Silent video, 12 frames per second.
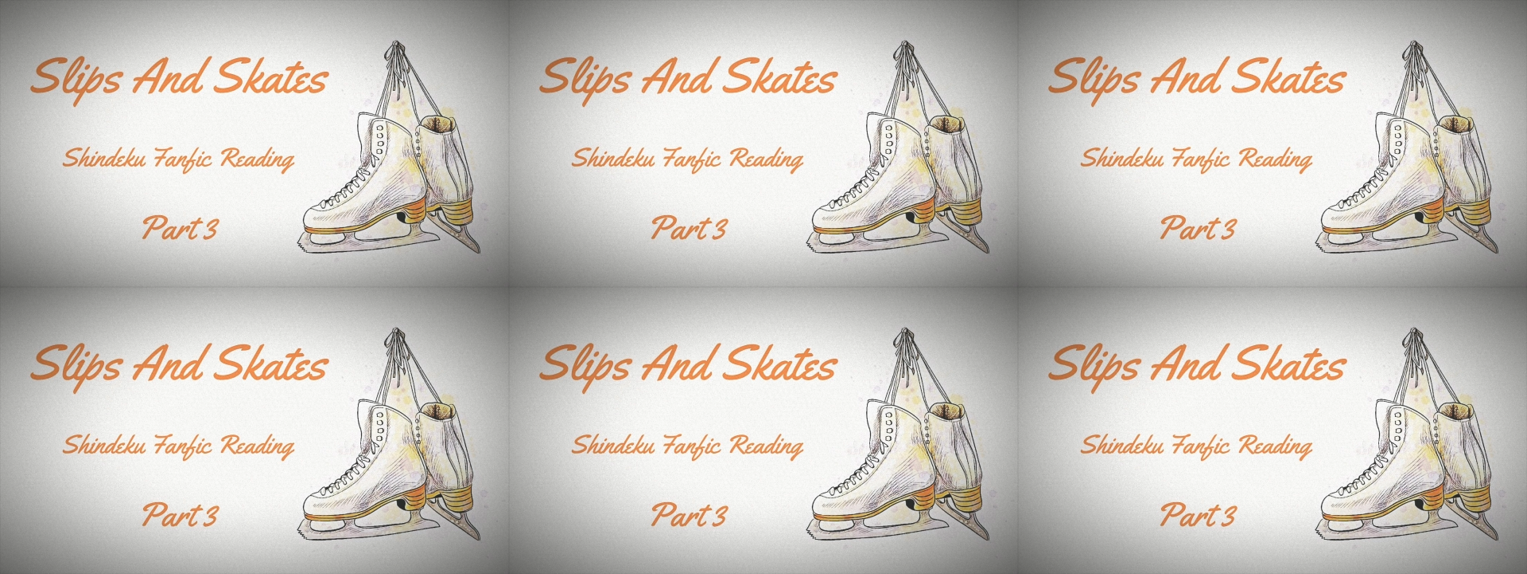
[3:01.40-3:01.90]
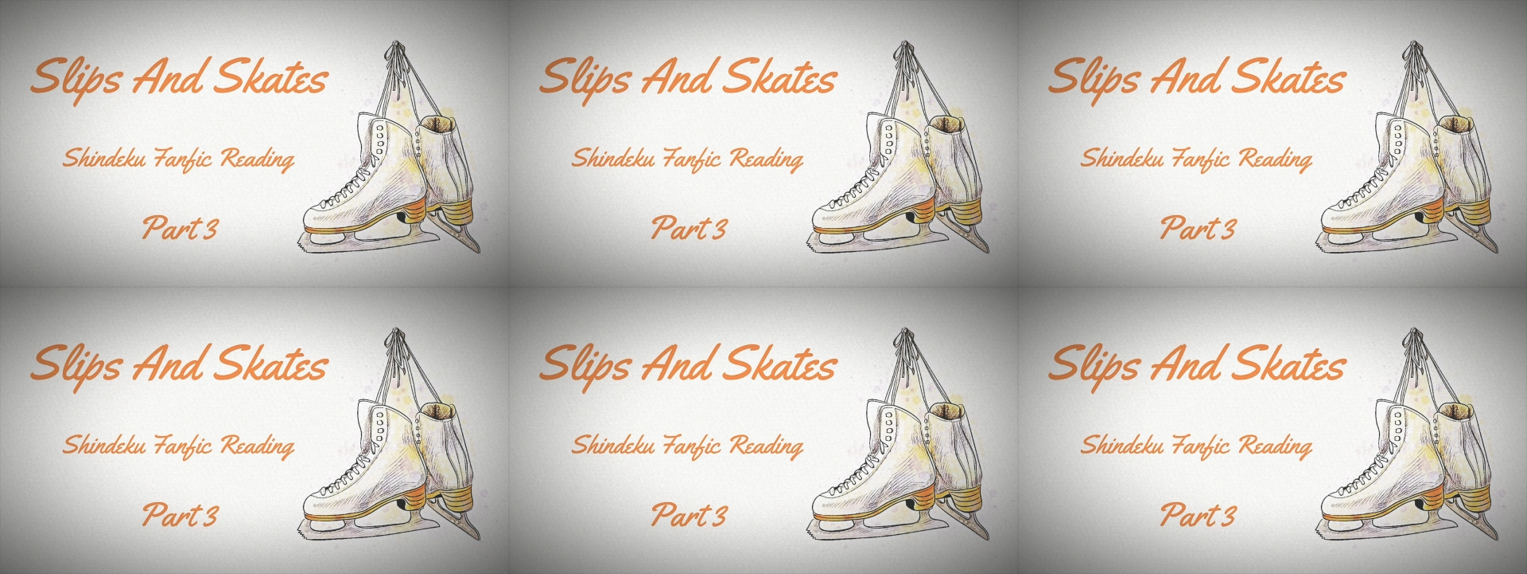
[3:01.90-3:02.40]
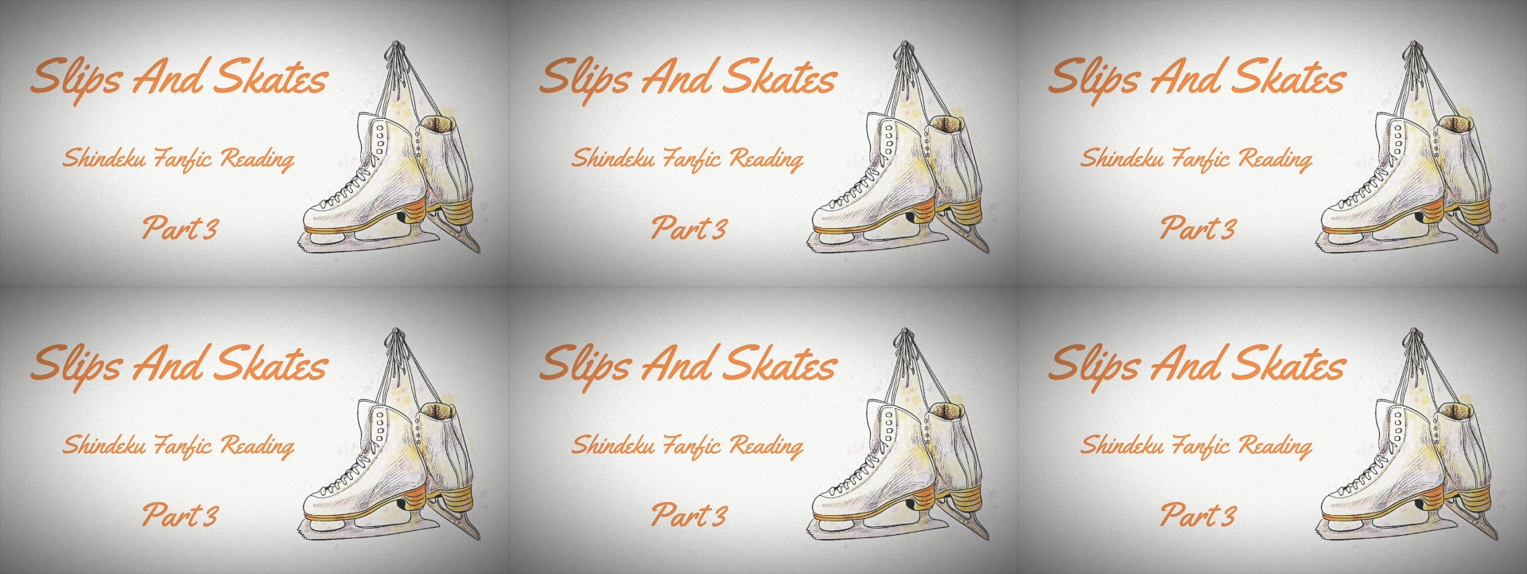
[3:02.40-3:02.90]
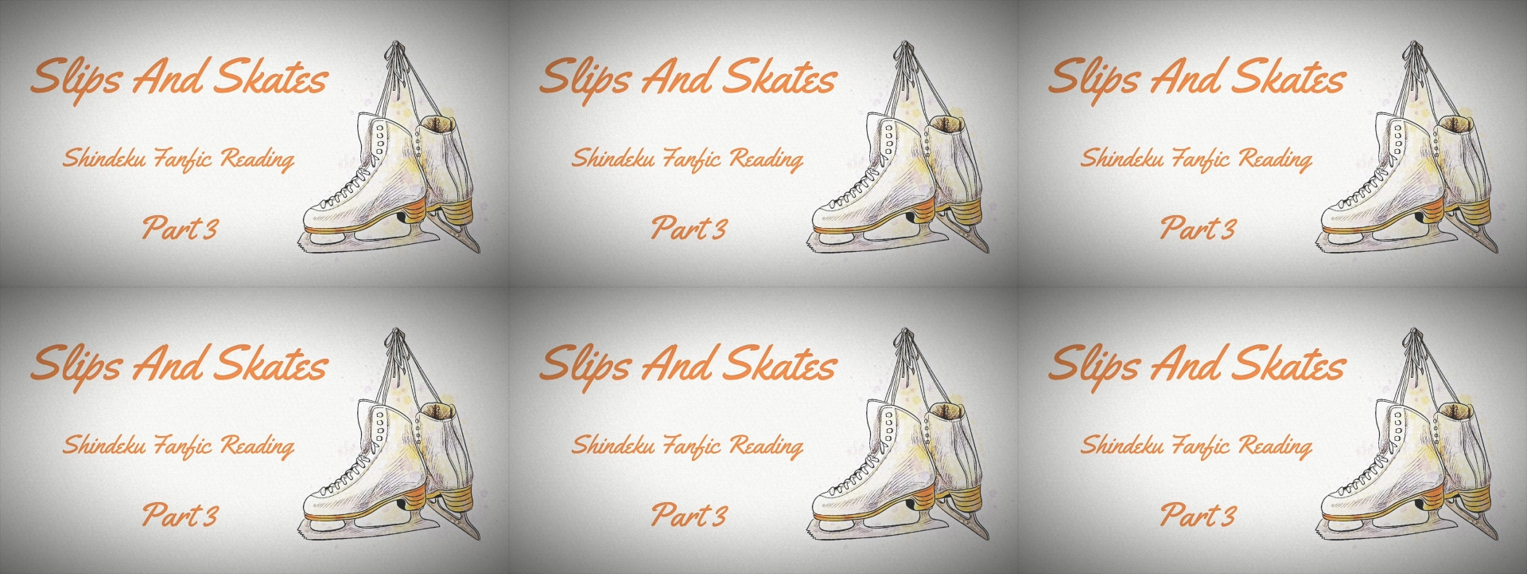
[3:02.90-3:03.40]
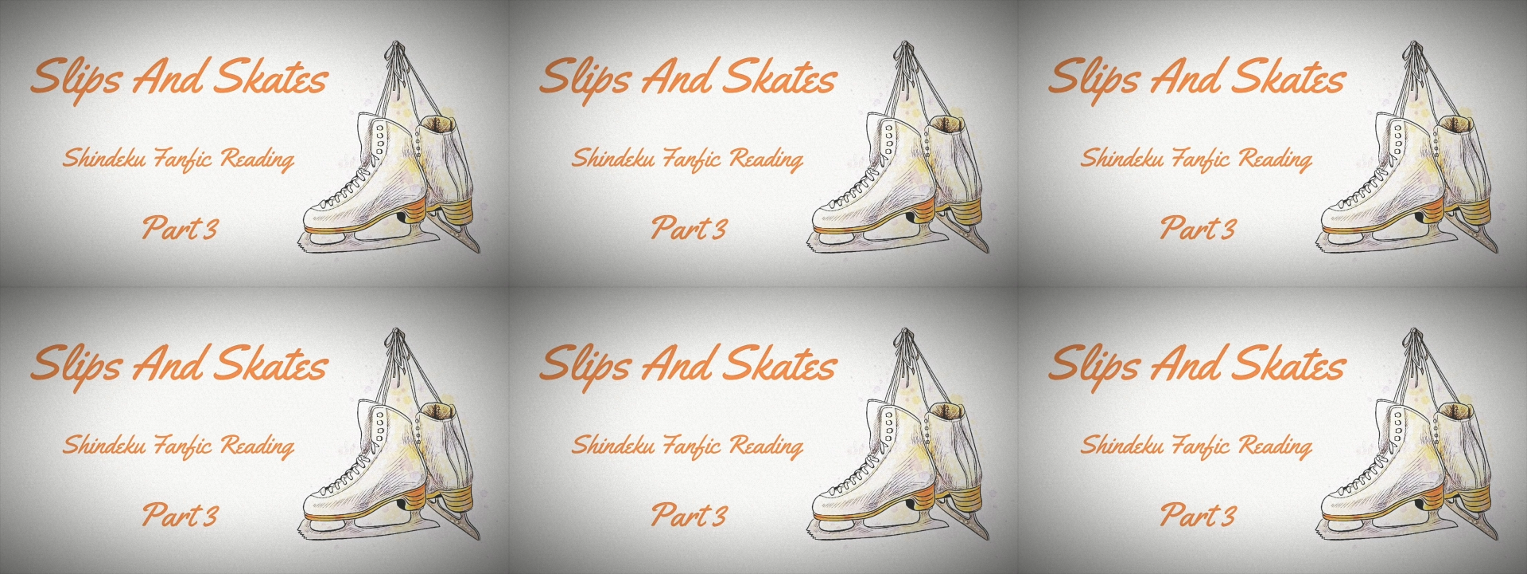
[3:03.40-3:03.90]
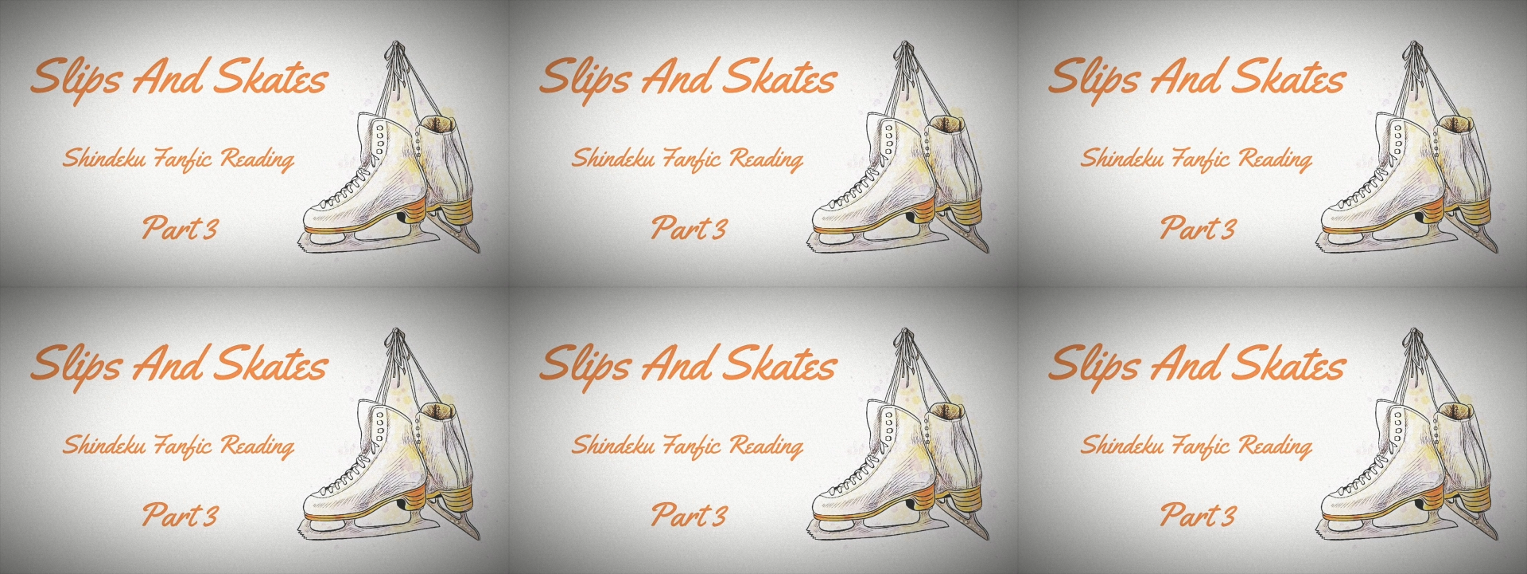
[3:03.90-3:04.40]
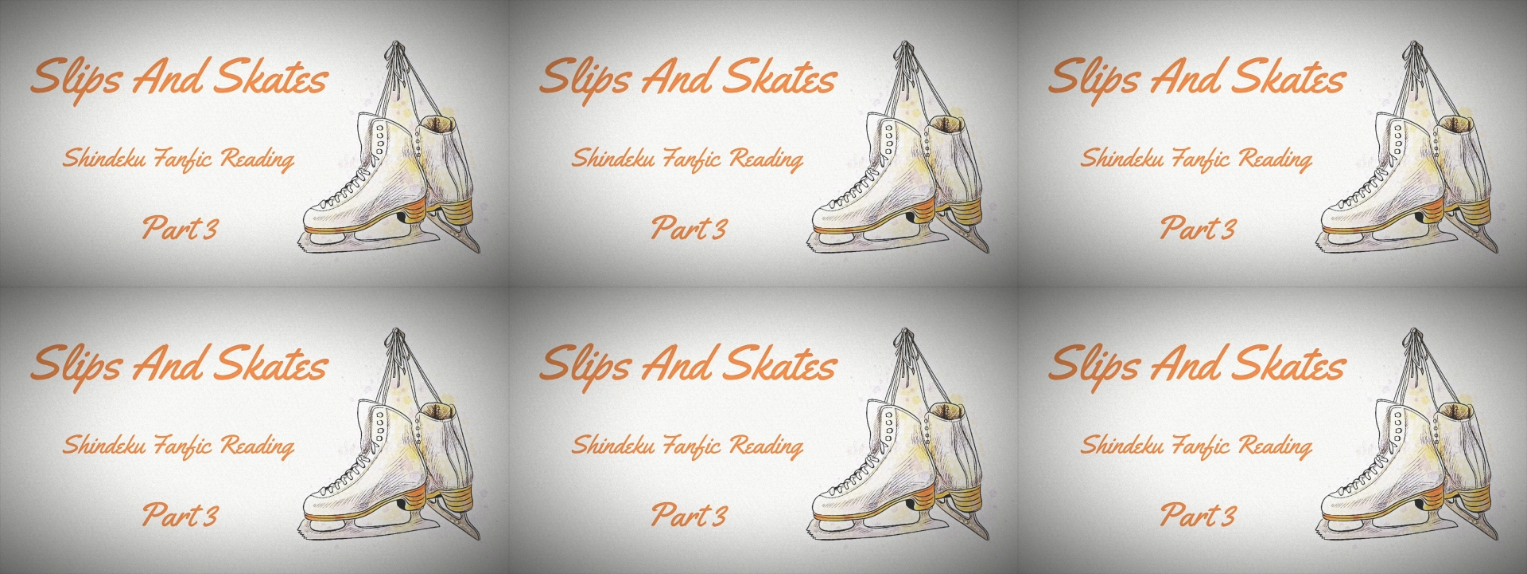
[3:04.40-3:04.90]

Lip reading: Nobody's mouth can be seen.